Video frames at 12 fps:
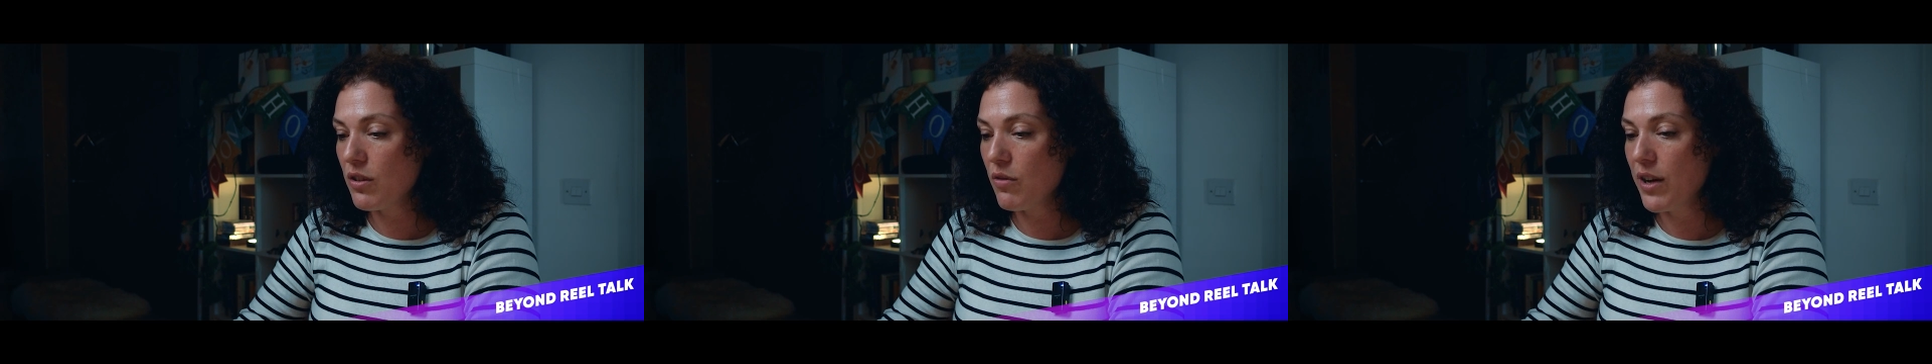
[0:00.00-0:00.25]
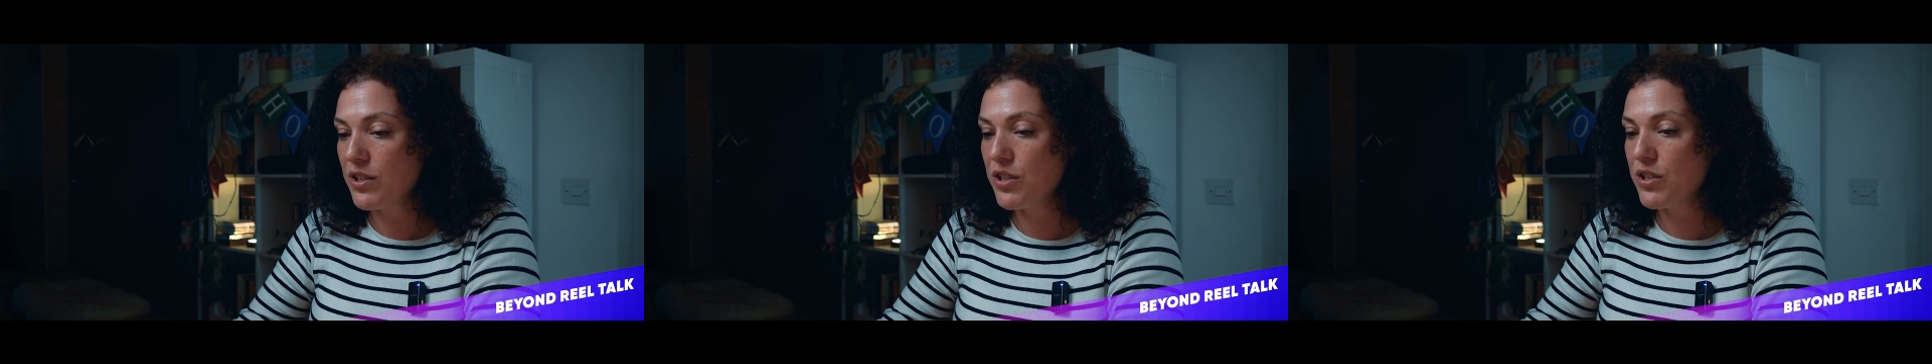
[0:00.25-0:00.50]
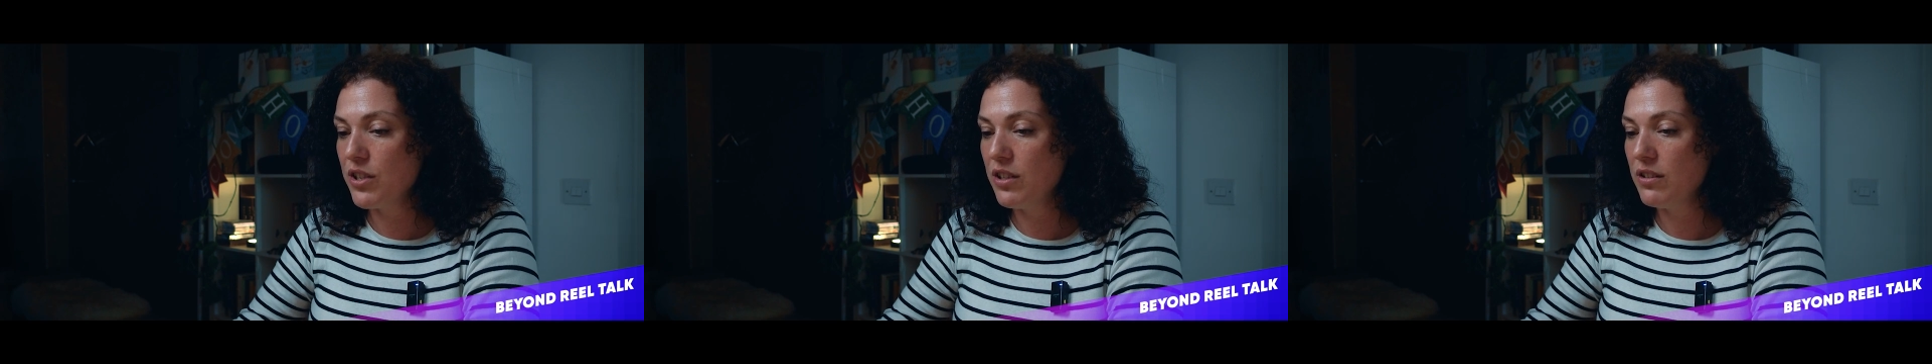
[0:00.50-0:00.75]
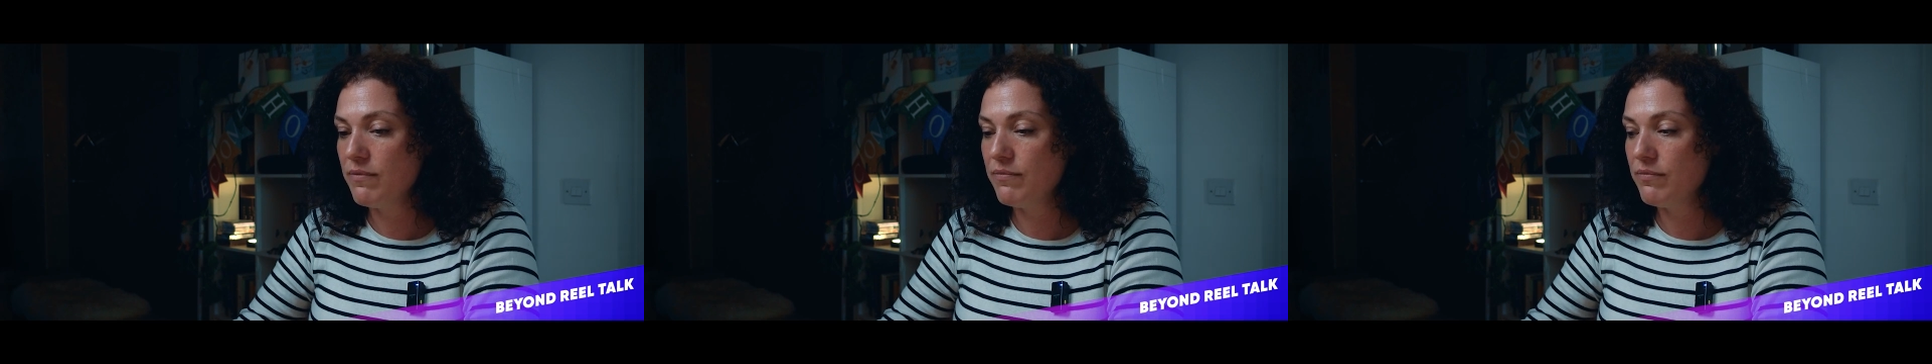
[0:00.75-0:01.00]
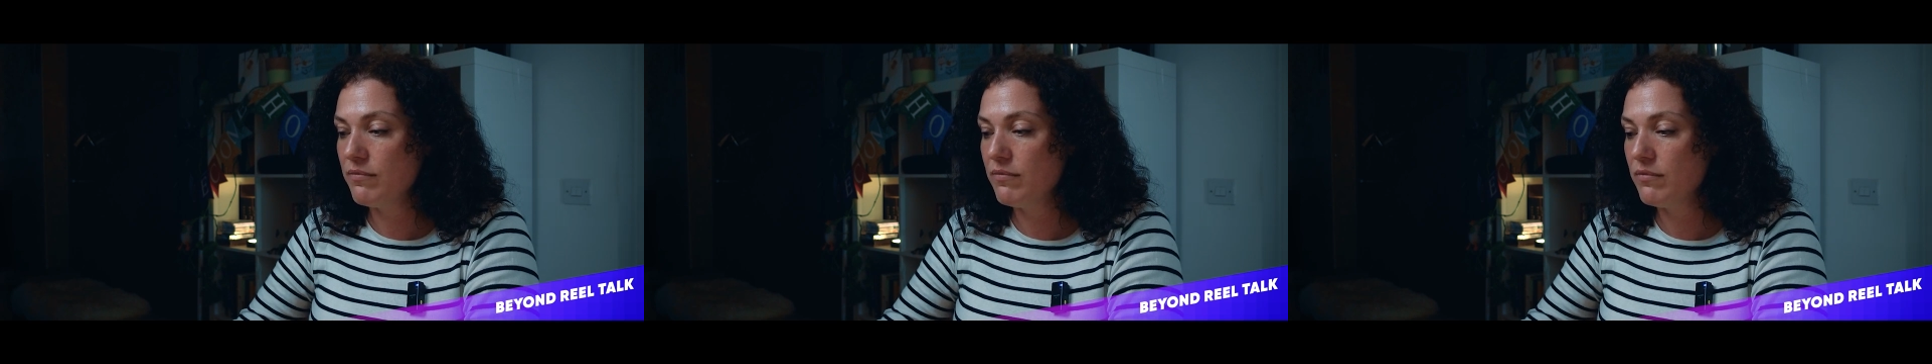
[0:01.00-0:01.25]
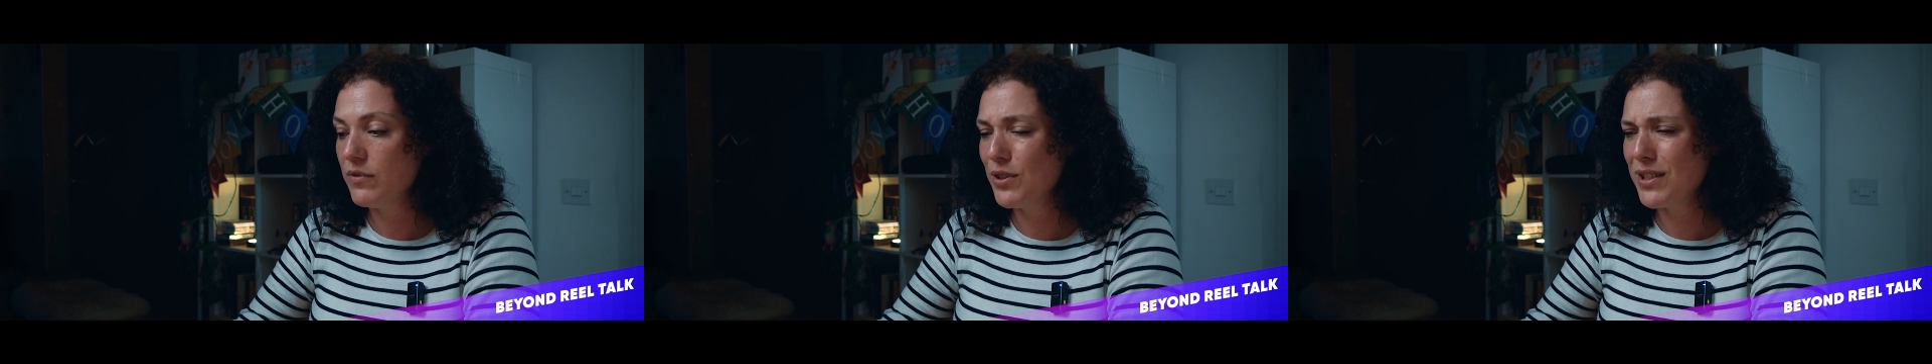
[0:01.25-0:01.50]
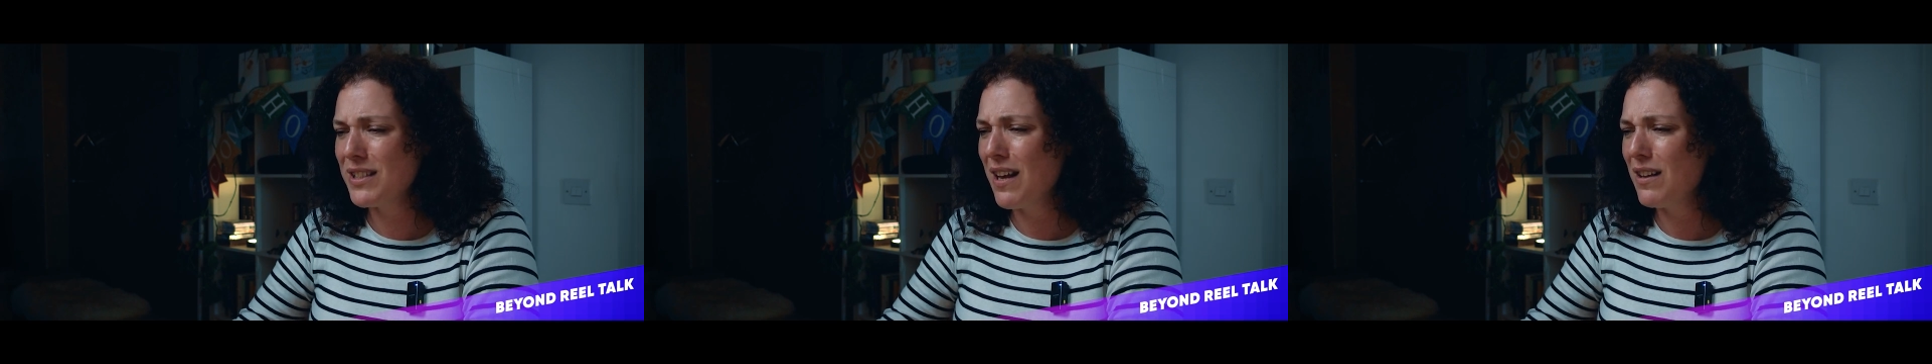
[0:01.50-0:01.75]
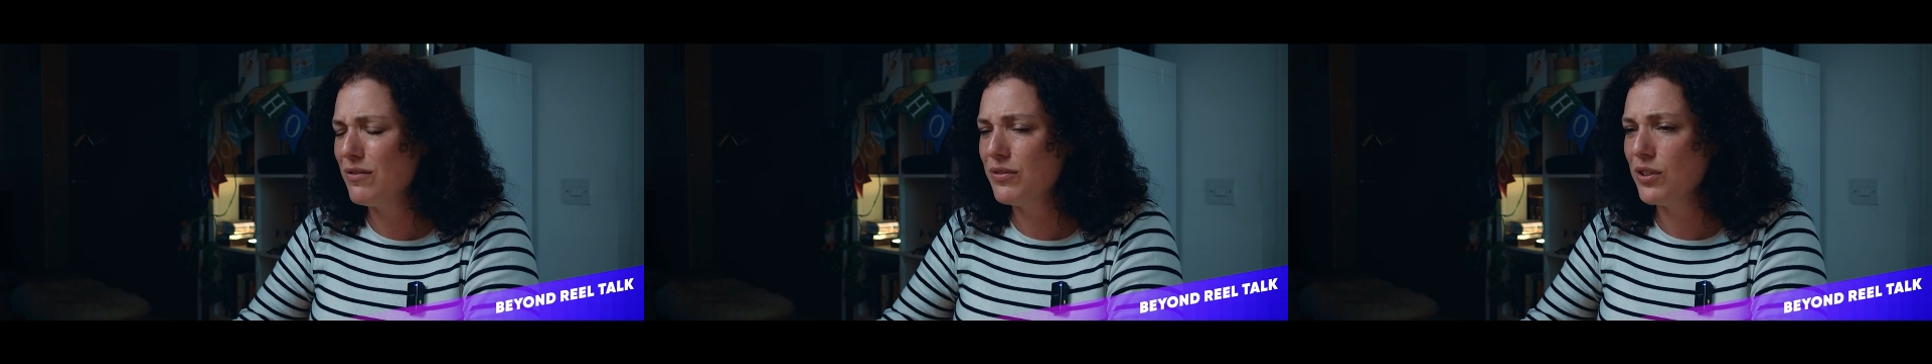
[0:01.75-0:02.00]
question
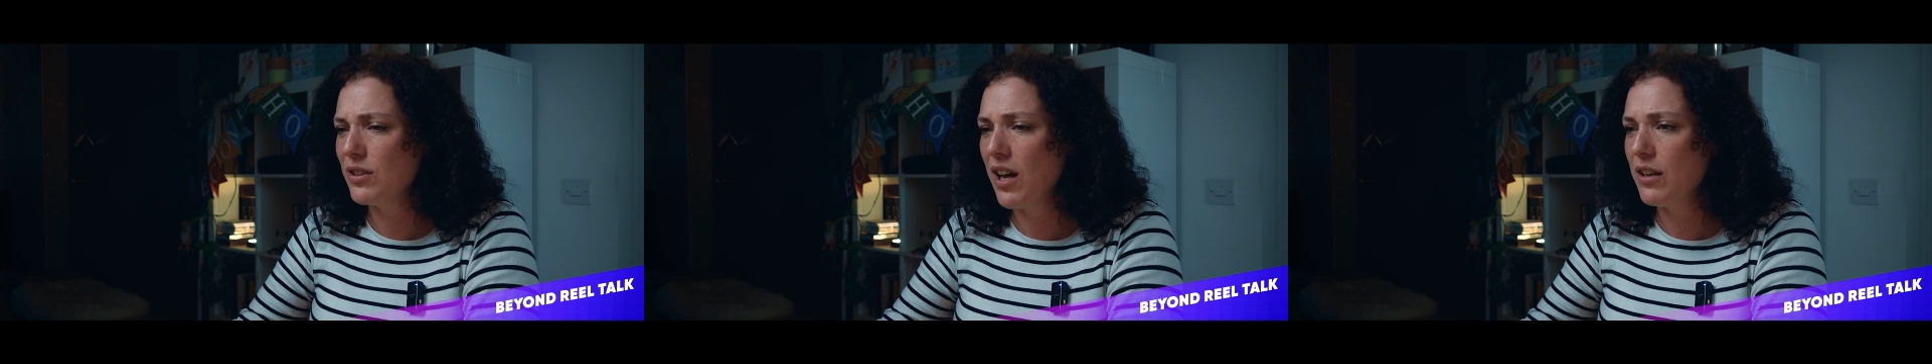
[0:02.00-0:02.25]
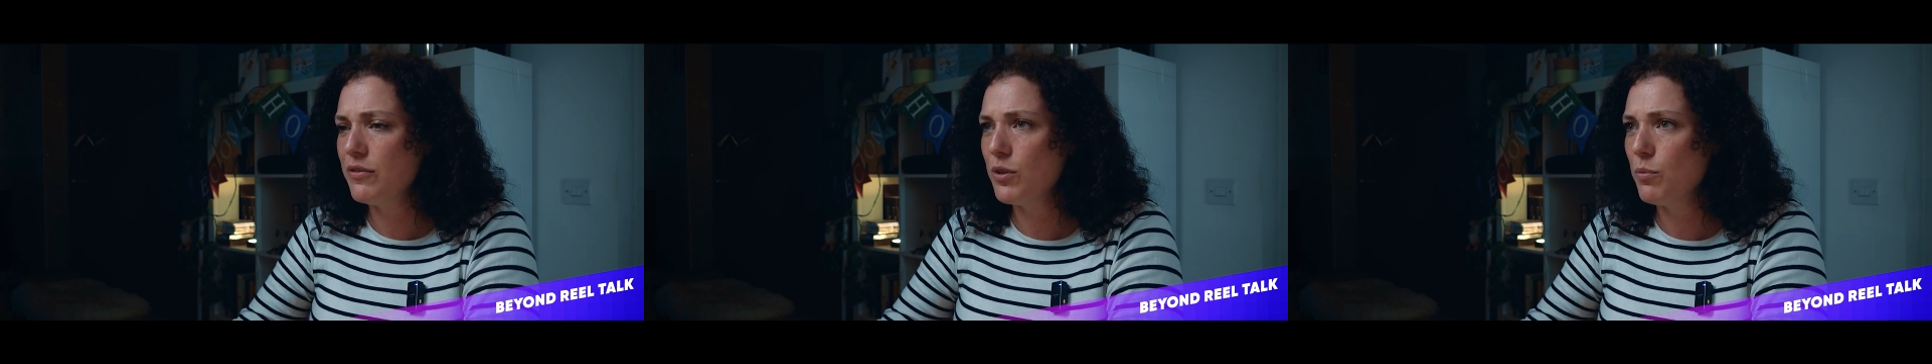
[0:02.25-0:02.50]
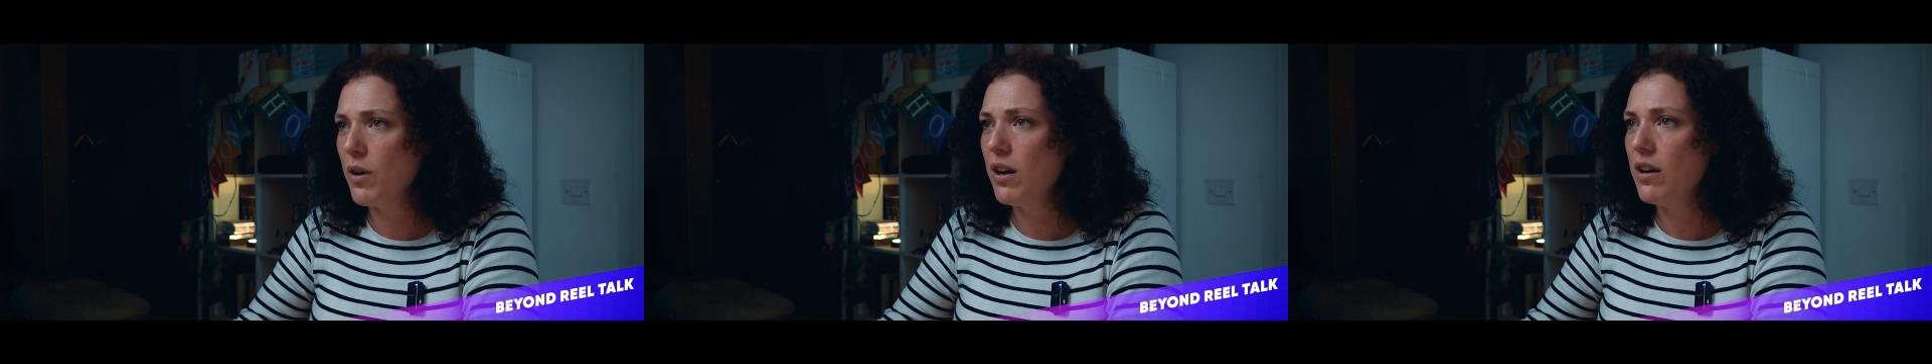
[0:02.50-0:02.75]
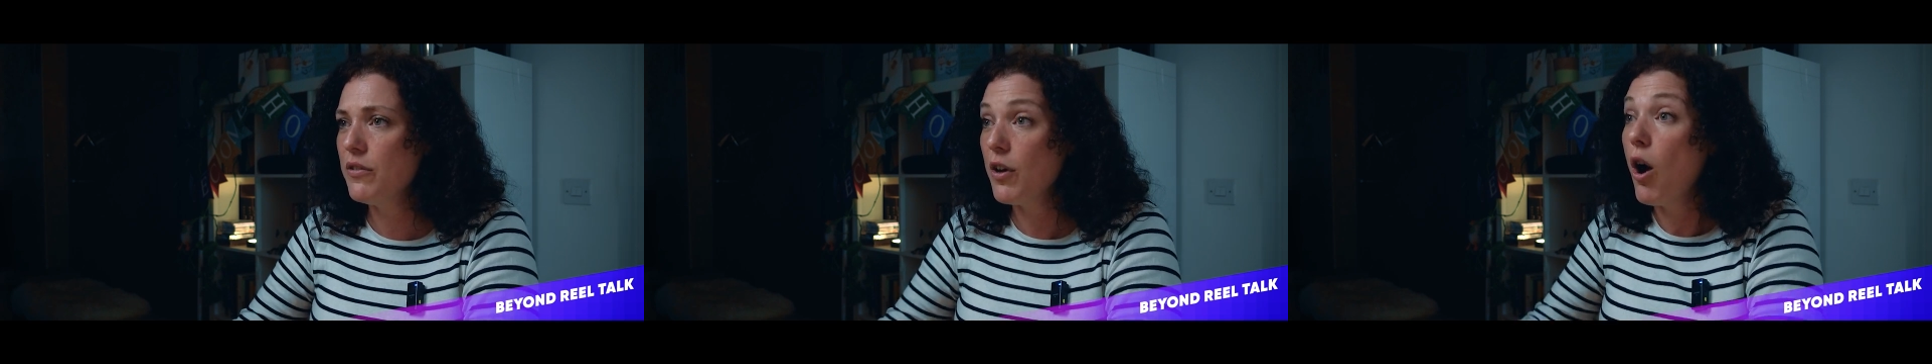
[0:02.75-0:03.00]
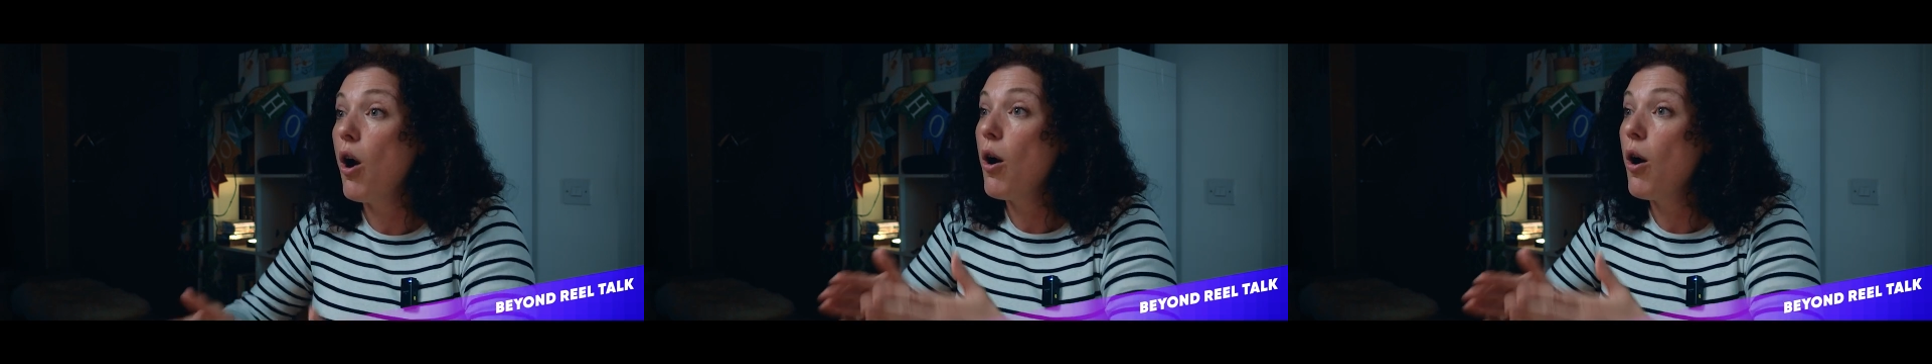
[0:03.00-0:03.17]
yourself, your life, your worth.